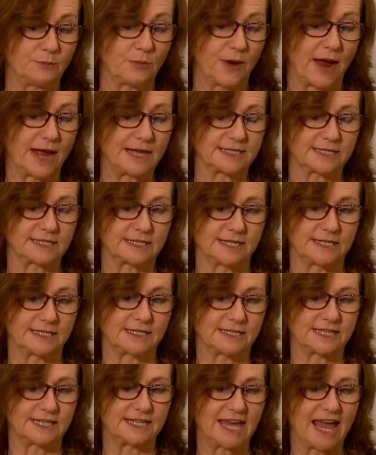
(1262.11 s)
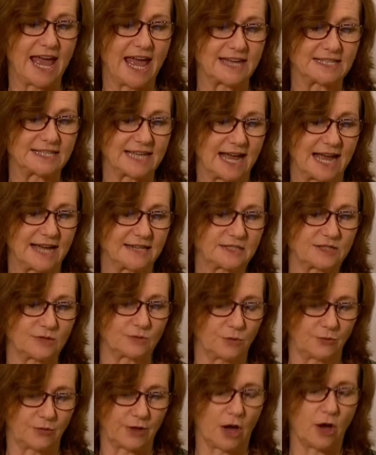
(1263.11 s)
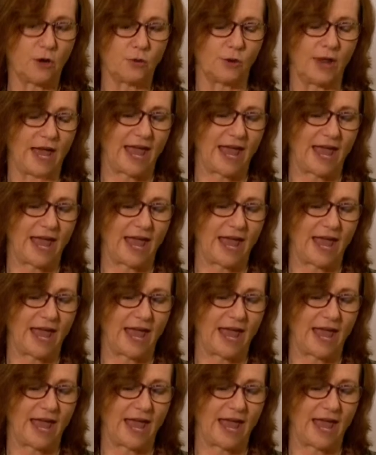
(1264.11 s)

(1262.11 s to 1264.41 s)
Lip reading: practices to get at, or the whole